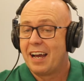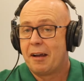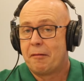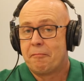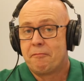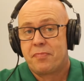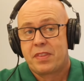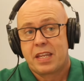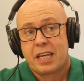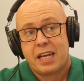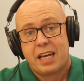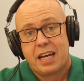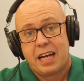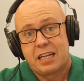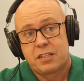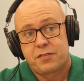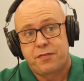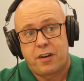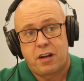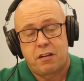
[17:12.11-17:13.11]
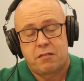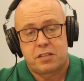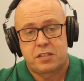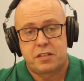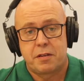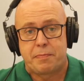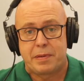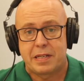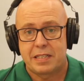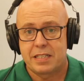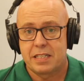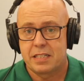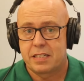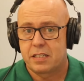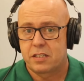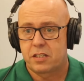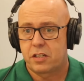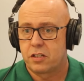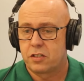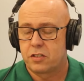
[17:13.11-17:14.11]
Um, as far as the business
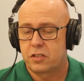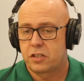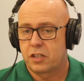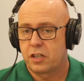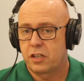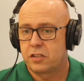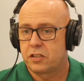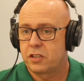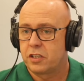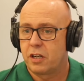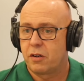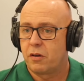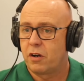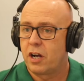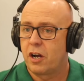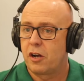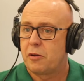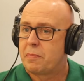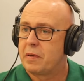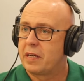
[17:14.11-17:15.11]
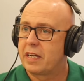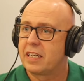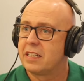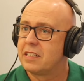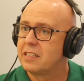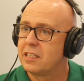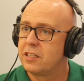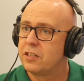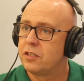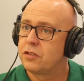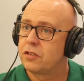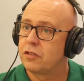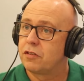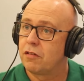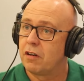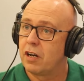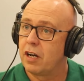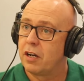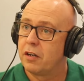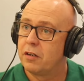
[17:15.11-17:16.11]
is concerned, you know, I hope it continues to
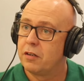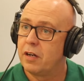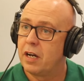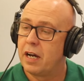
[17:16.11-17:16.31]
grow.